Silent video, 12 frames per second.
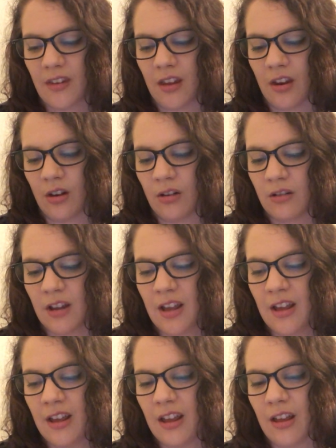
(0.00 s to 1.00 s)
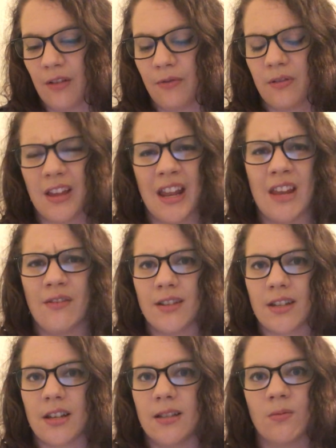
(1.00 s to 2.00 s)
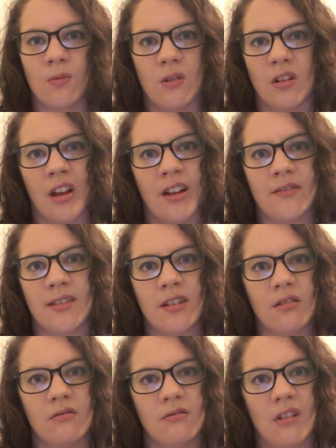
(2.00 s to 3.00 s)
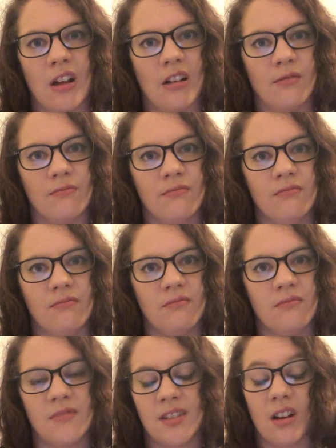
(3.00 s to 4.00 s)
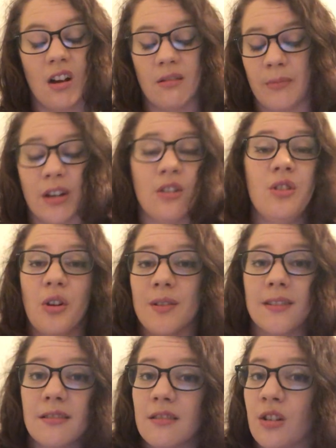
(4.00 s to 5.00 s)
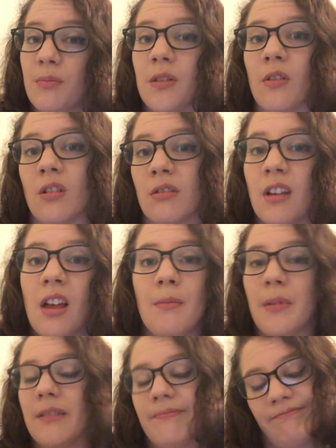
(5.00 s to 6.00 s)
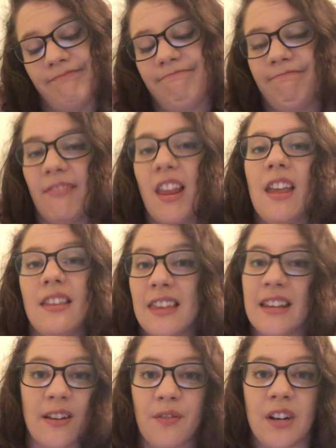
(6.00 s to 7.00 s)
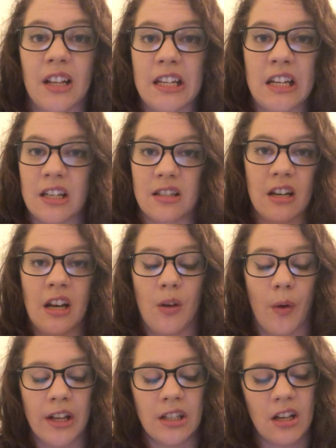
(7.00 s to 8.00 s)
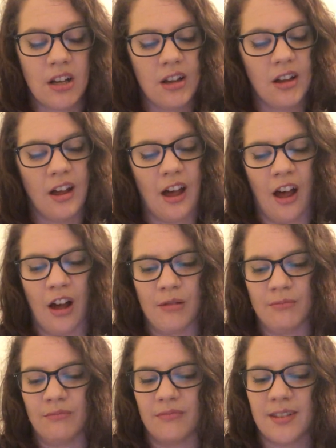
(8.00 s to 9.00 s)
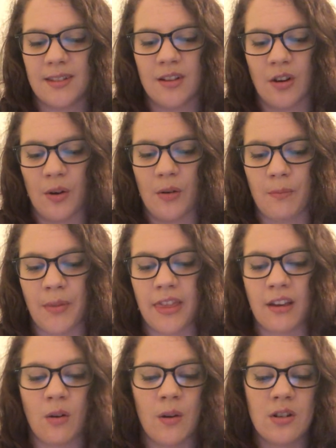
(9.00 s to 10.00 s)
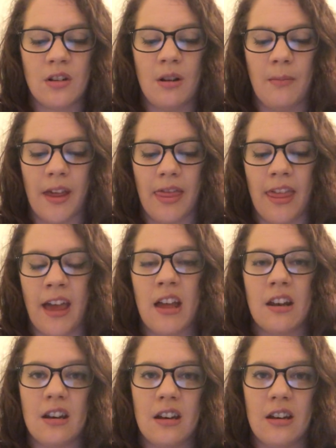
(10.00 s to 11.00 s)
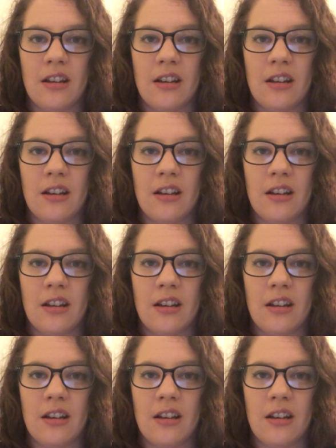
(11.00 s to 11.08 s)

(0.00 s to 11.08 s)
you know, if any of his kids were alive still. So, but who knows, could be wrong, but they're definitely dust anyway. But the question about that